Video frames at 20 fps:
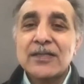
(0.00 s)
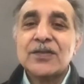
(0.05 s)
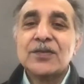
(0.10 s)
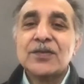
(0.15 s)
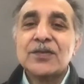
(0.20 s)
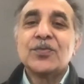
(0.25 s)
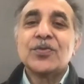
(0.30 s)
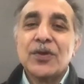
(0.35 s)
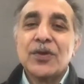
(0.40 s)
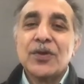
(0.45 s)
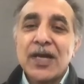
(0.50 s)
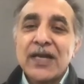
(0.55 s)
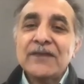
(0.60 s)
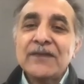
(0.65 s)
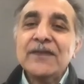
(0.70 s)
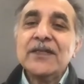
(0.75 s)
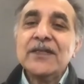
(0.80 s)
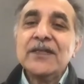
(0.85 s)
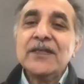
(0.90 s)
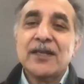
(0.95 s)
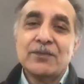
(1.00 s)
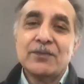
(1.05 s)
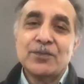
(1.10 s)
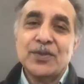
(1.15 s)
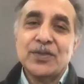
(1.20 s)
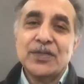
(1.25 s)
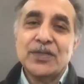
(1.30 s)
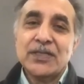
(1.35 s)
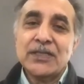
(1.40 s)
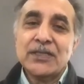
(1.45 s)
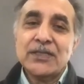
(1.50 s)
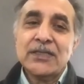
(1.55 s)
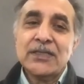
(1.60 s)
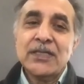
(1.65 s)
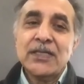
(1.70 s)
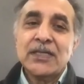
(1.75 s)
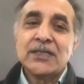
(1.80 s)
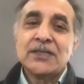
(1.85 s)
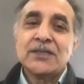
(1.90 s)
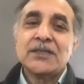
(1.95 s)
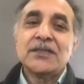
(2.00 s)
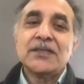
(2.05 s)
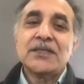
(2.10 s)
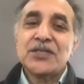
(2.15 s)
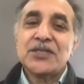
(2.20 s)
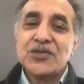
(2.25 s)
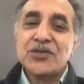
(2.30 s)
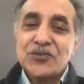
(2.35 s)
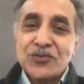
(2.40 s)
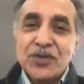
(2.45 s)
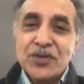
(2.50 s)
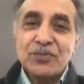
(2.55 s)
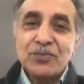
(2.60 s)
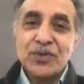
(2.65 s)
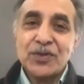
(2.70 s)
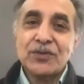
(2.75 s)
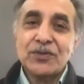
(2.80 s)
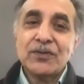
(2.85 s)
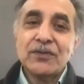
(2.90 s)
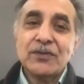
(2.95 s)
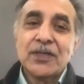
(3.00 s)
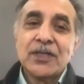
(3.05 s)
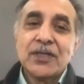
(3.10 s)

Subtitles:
to private companies to distribute,